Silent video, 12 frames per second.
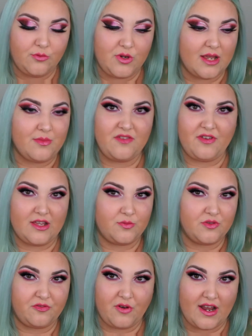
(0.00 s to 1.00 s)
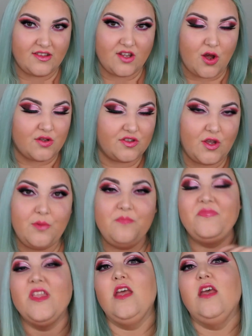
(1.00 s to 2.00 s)
We can be Facebook friends also.
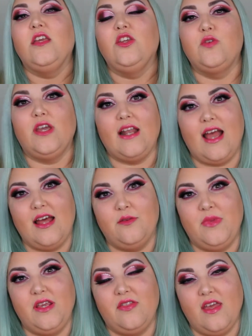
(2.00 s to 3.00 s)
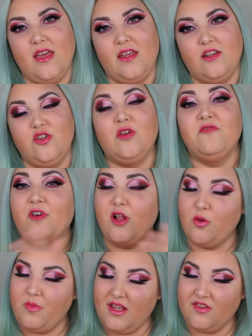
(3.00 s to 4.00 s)
You can add me then. You can
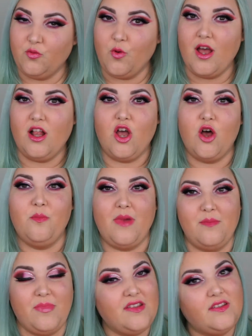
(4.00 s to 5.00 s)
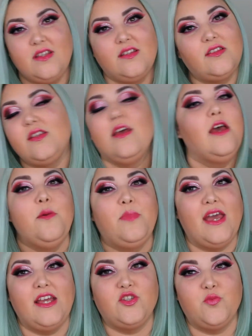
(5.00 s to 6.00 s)
follow me as well on my business
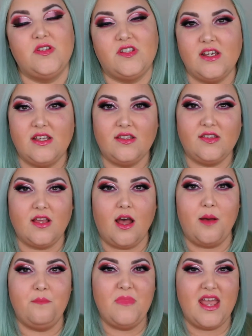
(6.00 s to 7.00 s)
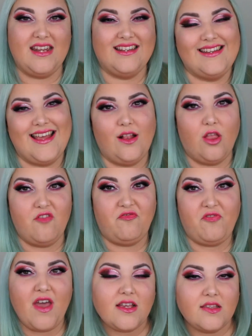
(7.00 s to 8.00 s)
page, which is Maidenhell
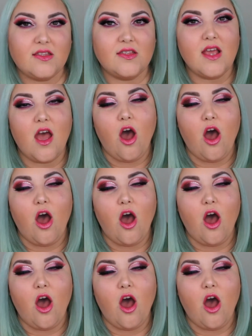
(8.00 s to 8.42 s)
FX.